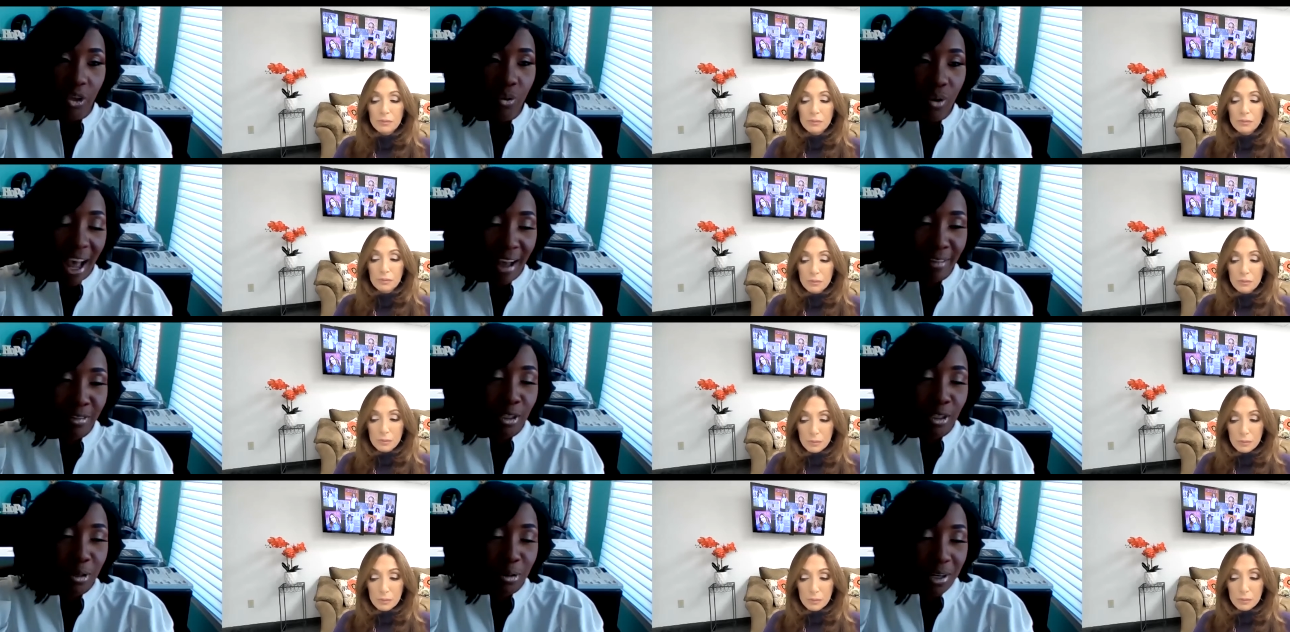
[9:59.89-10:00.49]
Speaker 1: You
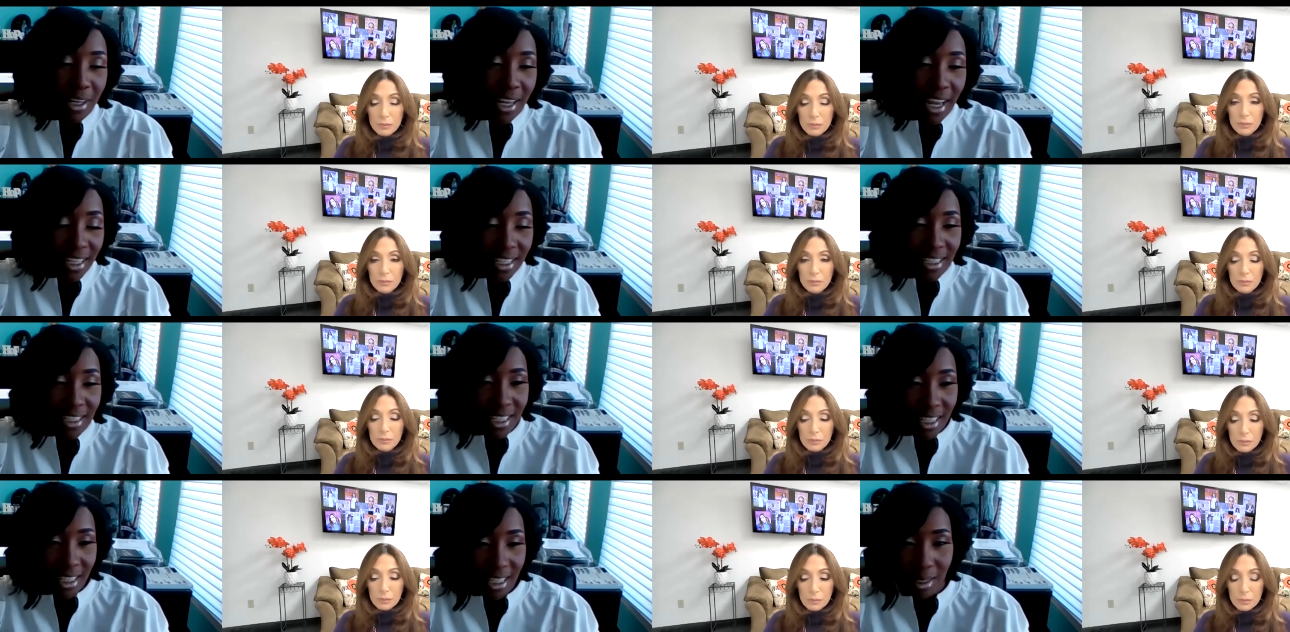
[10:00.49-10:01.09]
have to create
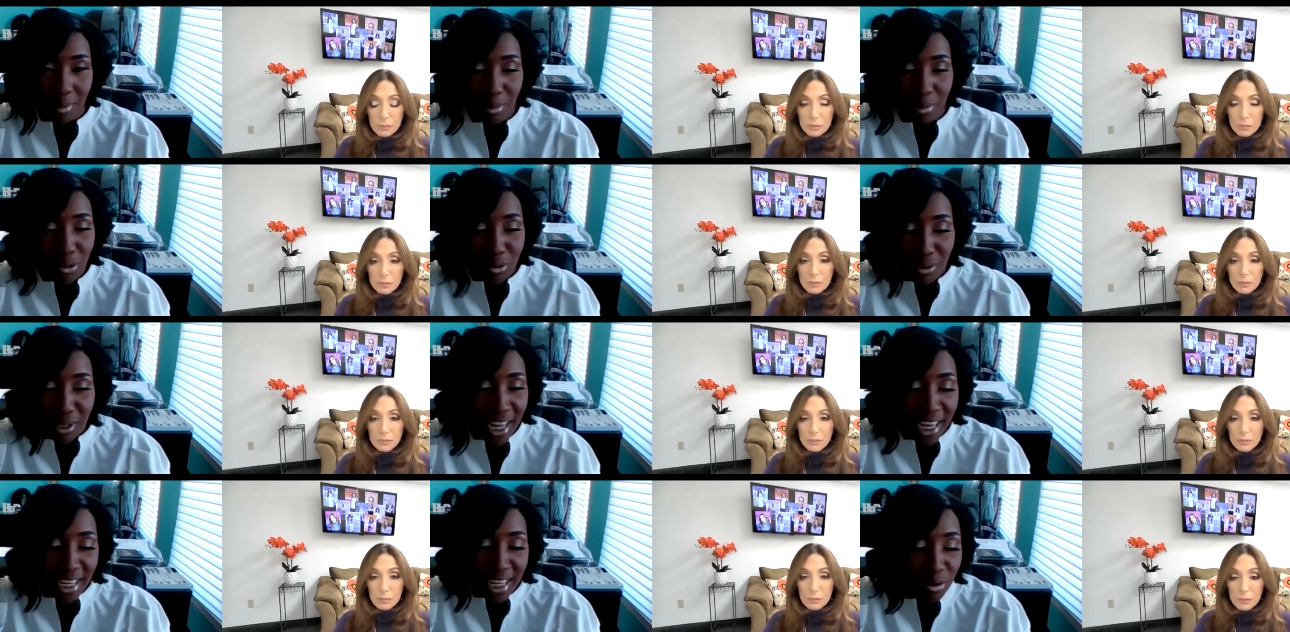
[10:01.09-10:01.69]
a team.
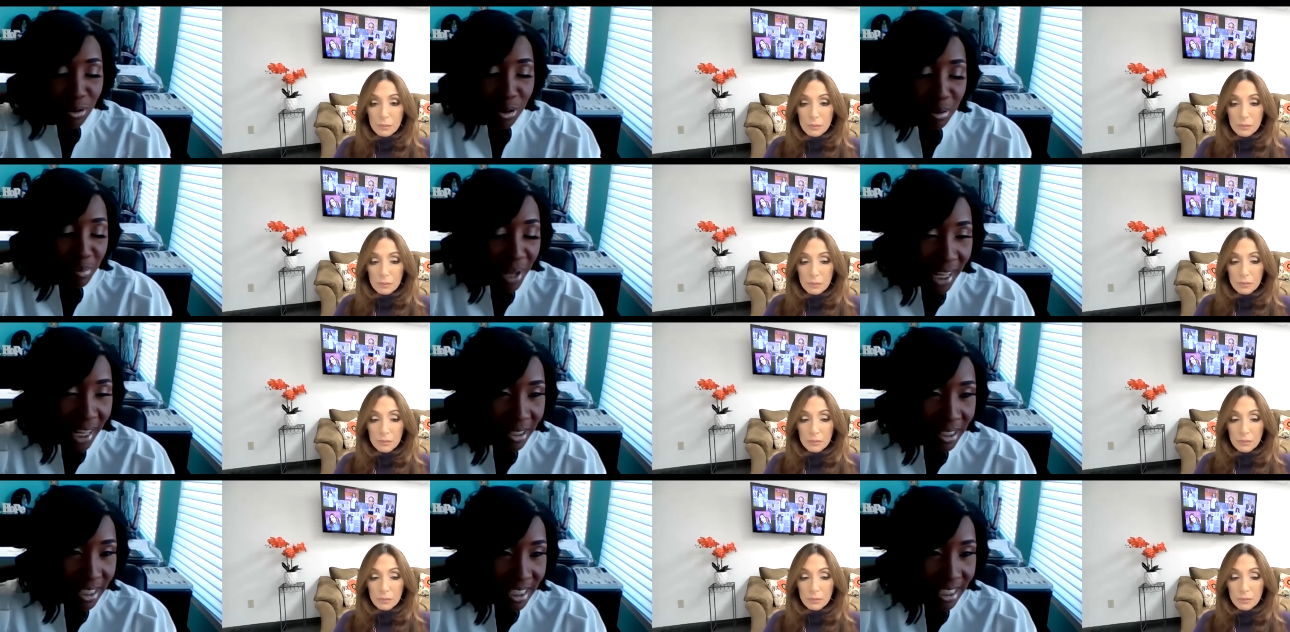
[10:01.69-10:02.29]
You can't do it
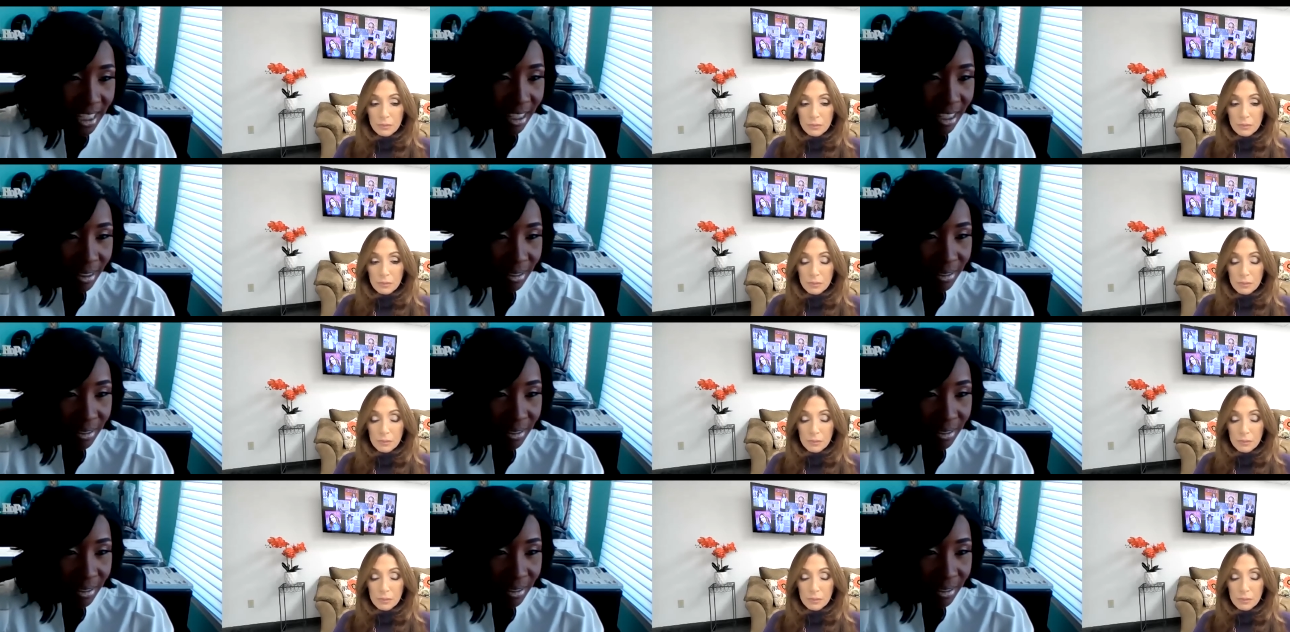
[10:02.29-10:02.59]
by yourself.